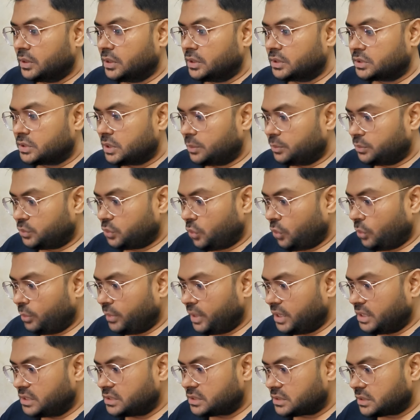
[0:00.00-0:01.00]

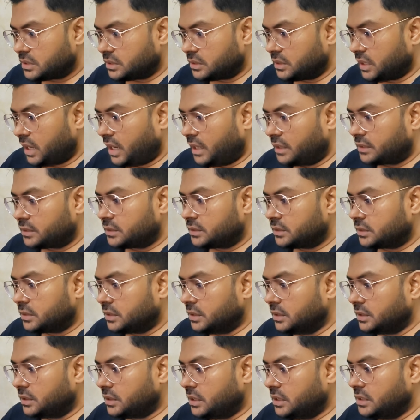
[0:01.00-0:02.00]
subdomains that
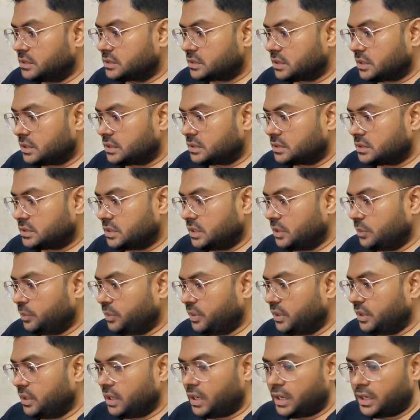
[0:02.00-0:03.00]
contains a
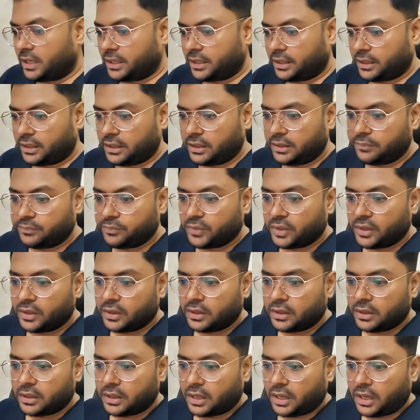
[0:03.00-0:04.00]
CBID
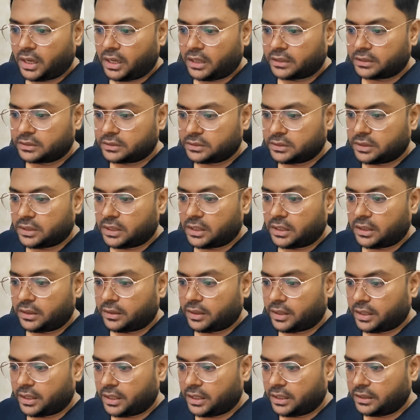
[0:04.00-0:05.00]
at the
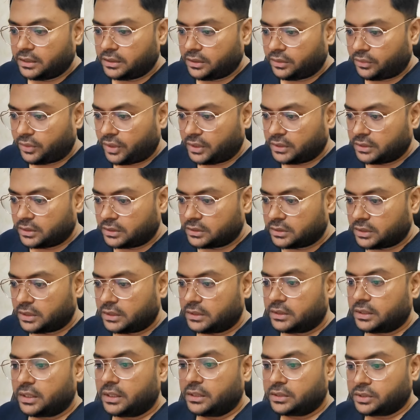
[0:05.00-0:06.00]
end rather
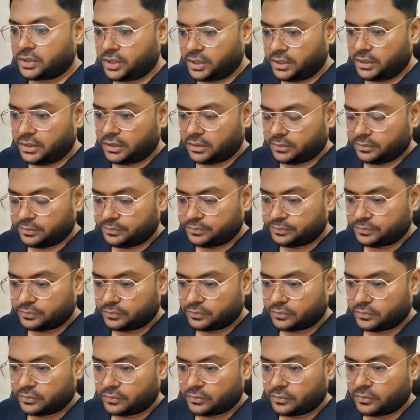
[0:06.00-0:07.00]
than Ethereum.
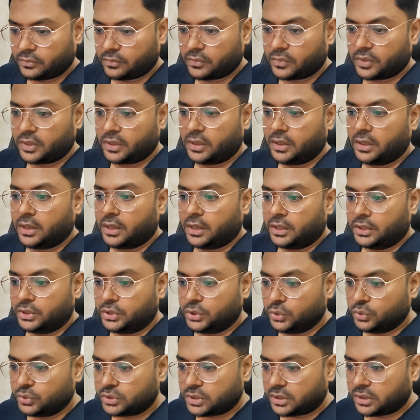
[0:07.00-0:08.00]

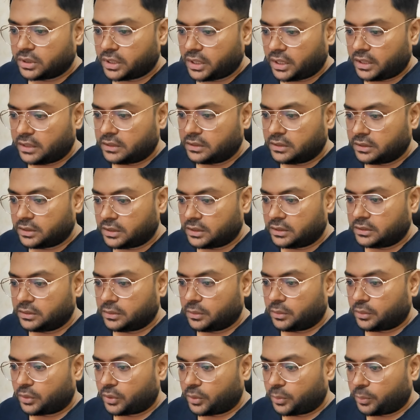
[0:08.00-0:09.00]
User can
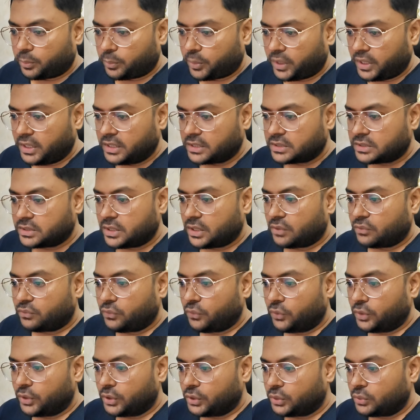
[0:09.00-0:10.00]
then replace their
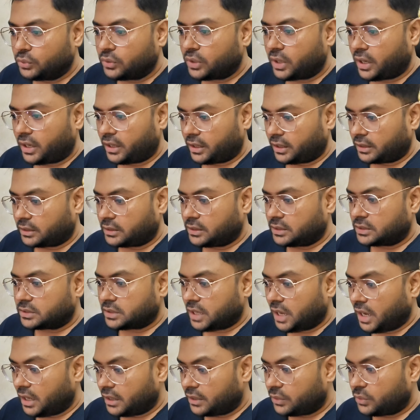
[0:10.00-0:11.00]
42 characters
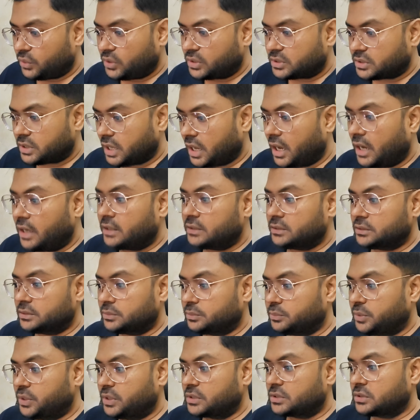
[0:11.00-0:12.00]
address and
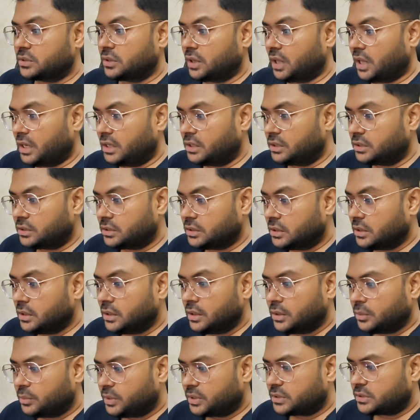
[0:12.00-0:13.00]

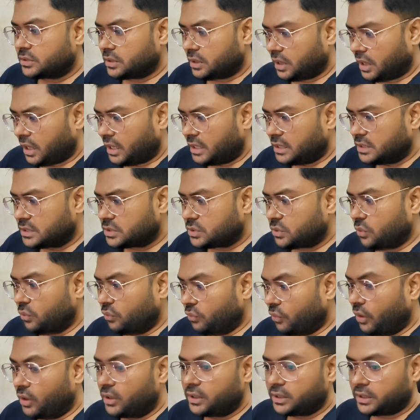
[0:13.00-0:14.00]
personalized
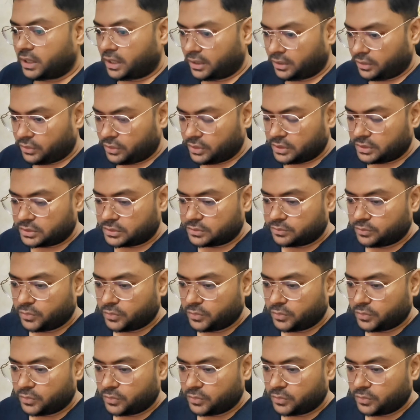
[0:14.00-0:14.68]
wallet address.